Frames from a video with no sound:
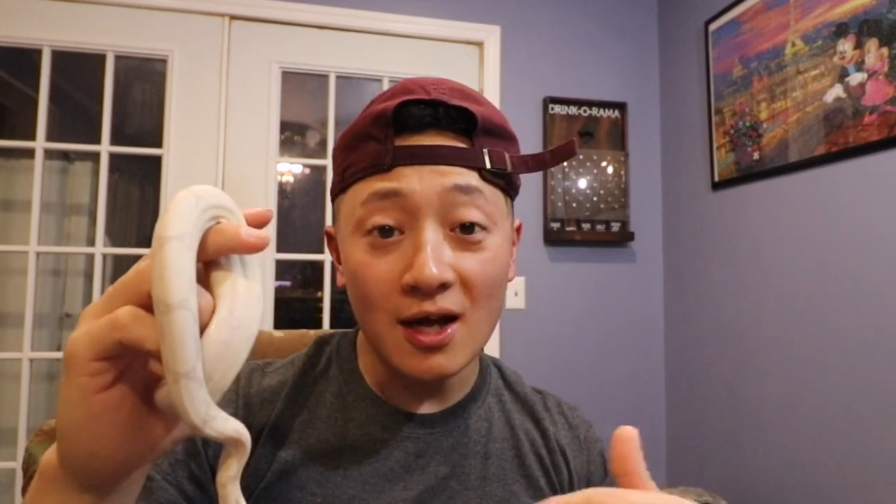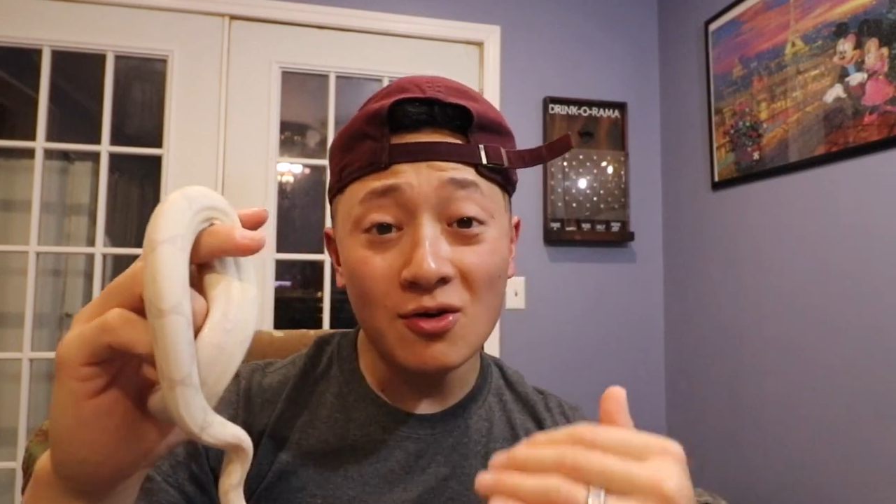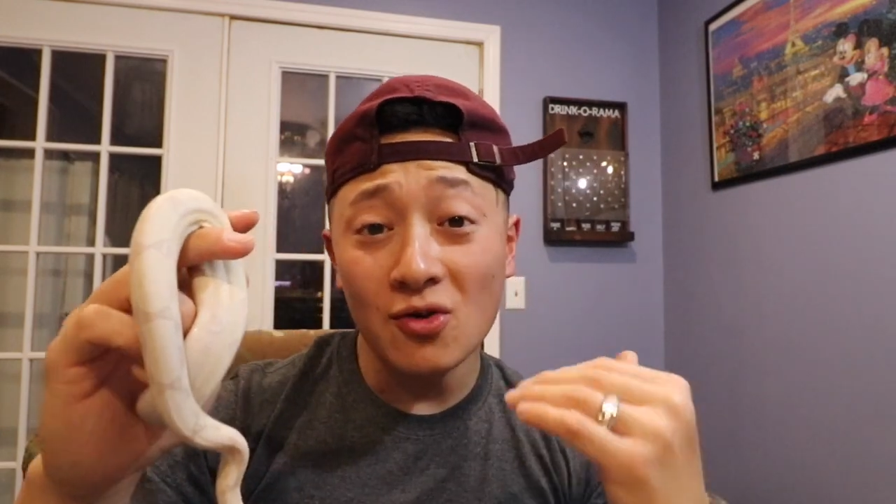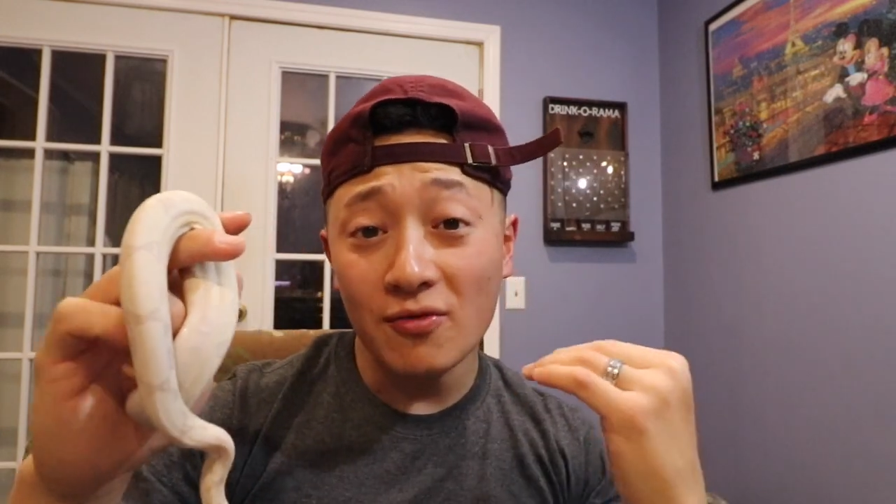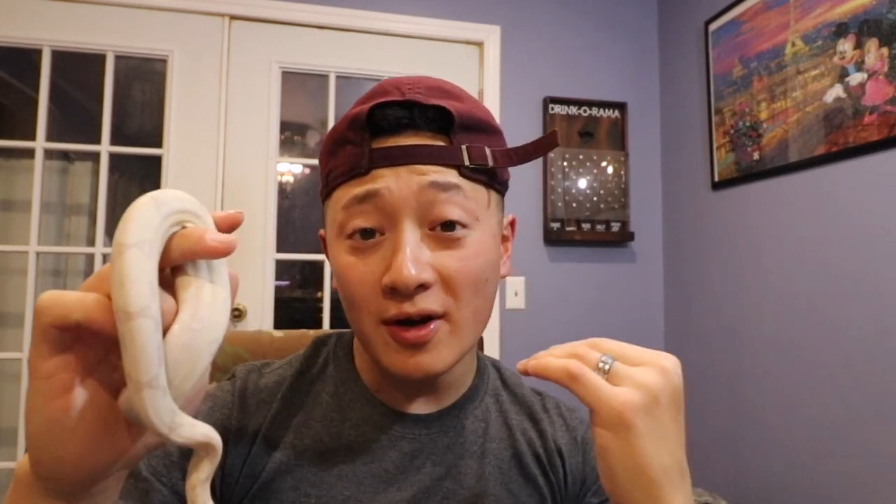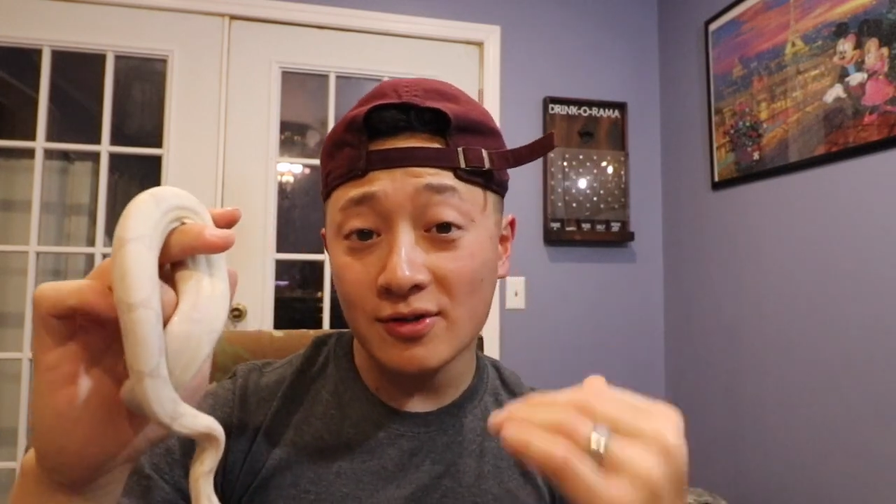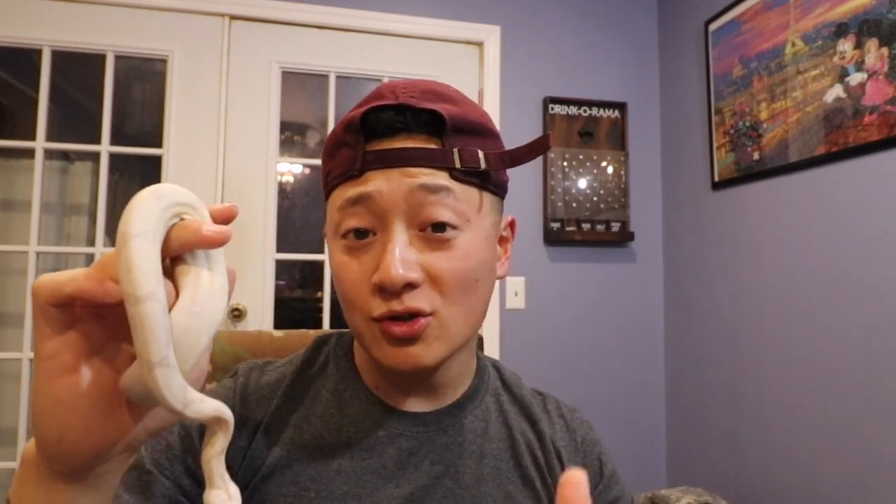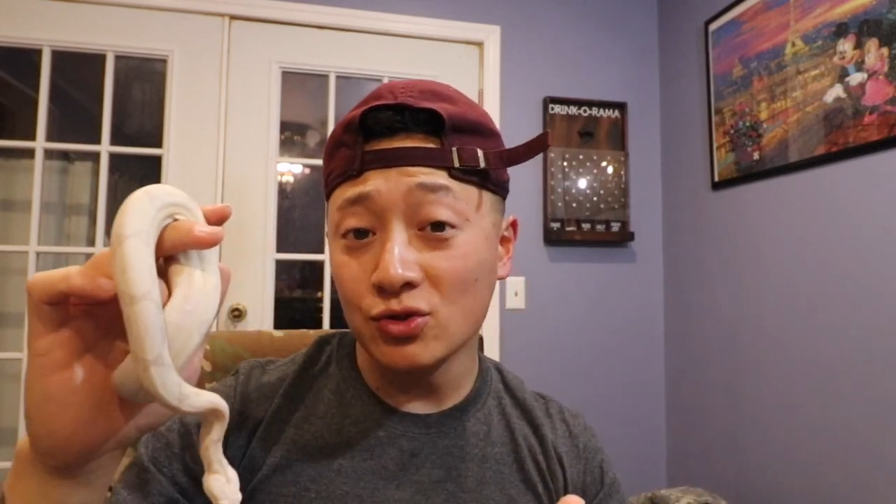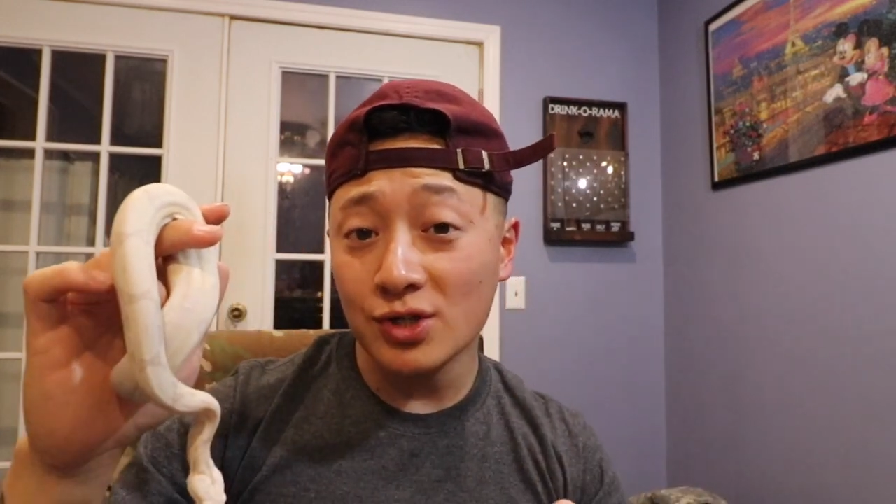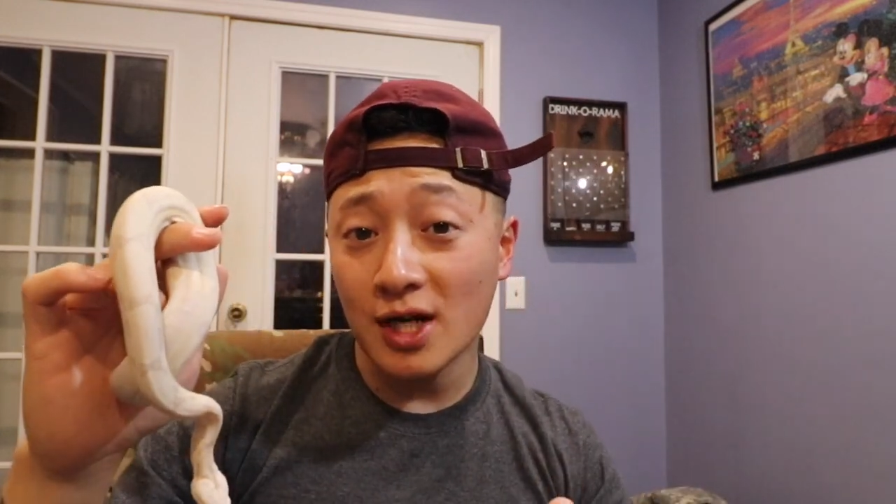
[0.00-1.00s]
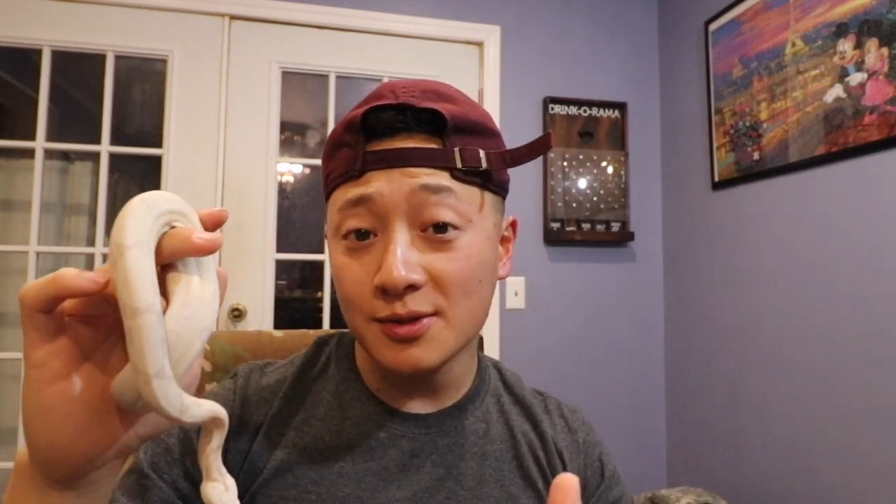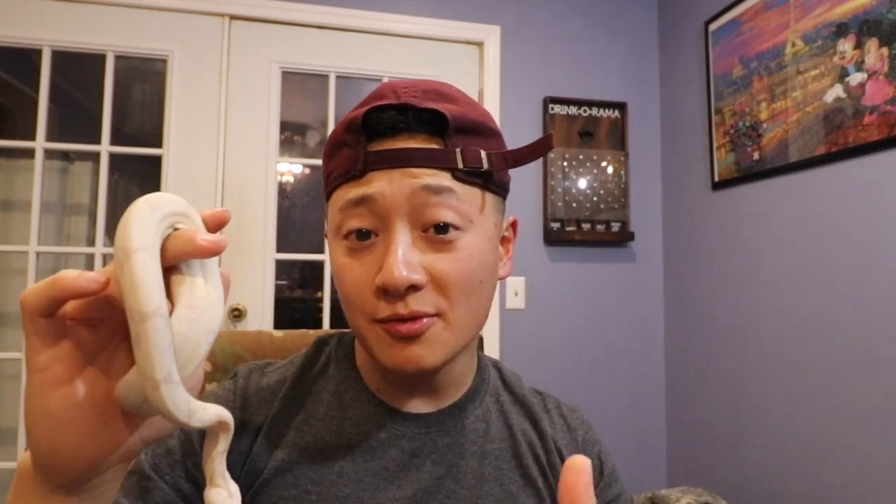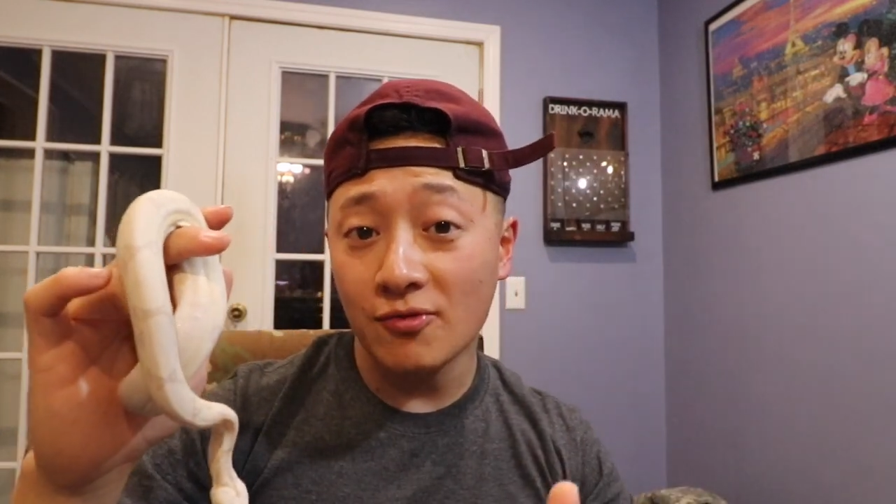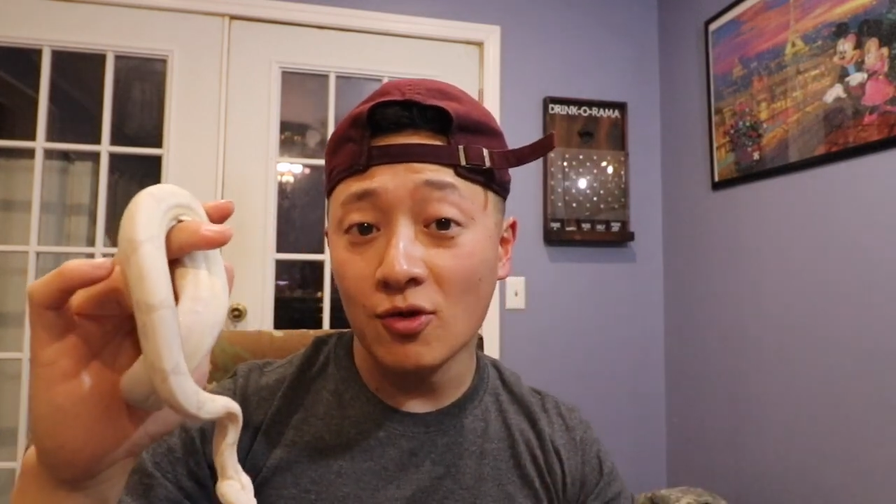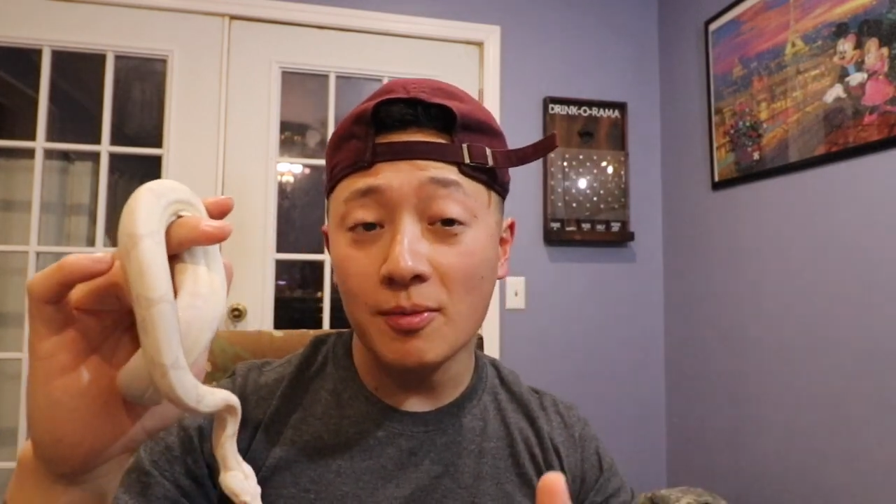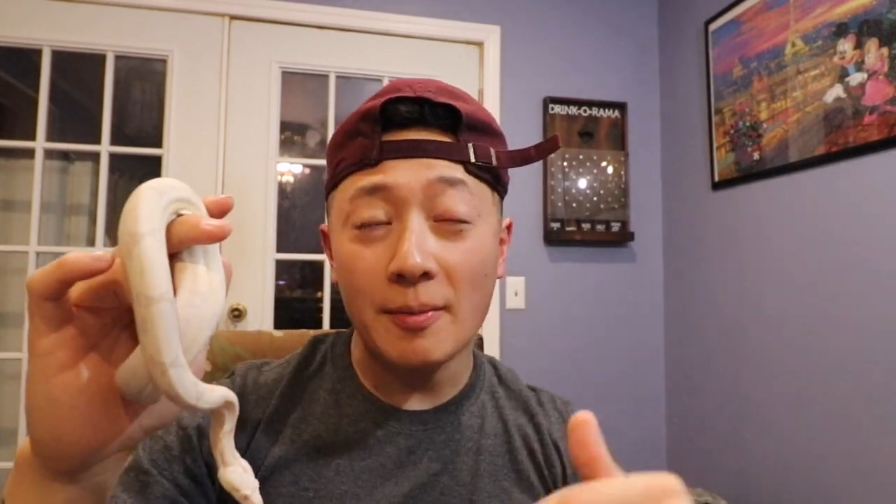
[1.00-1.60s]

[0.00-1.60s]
I don't know if I told you guys before,